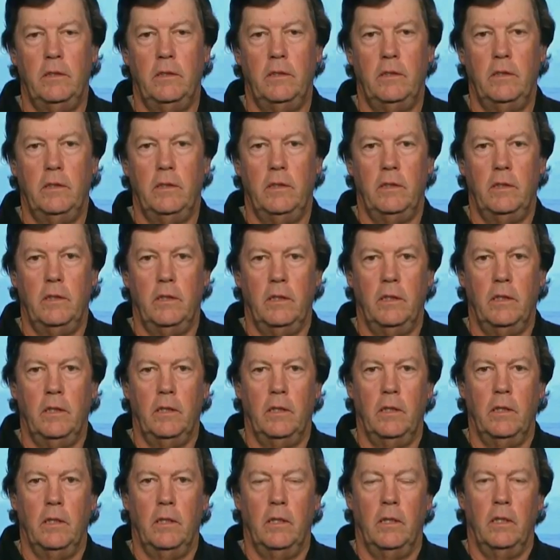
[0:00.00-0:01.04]

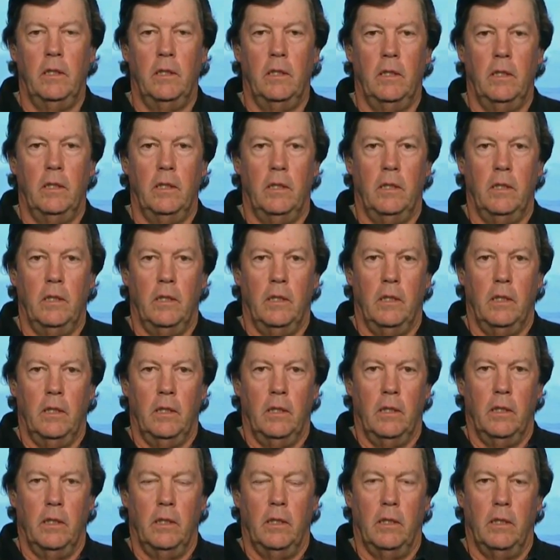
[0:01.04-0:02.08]

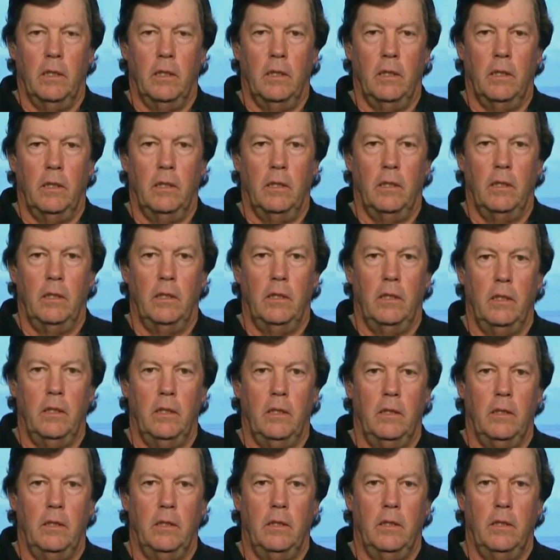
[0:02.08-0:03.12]

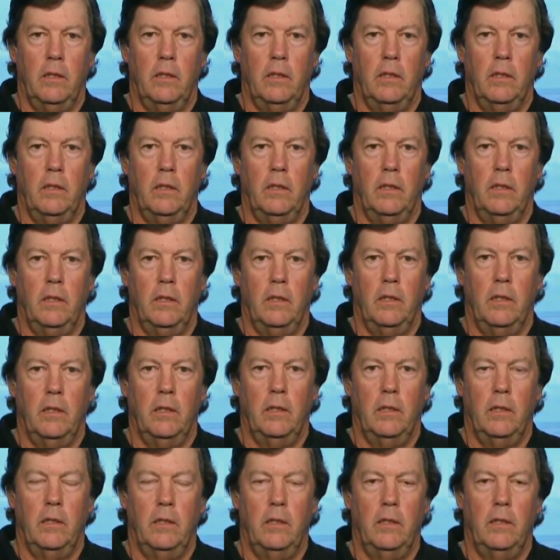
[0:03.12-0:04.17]

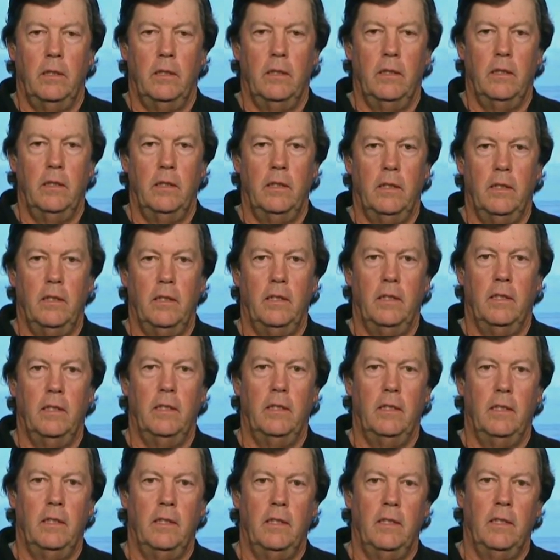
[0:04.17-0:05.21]

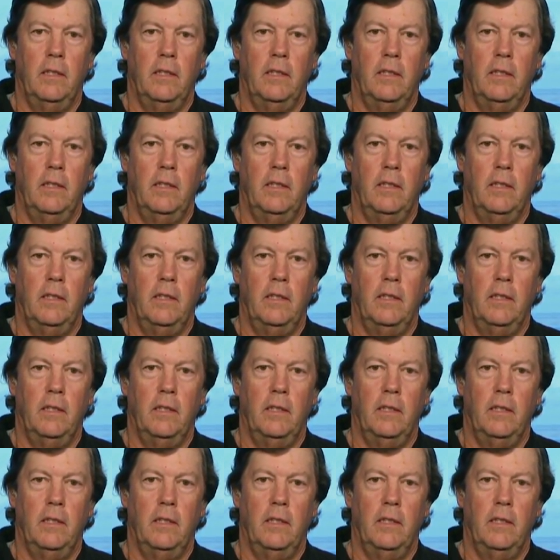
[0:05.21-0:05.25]
[no speech]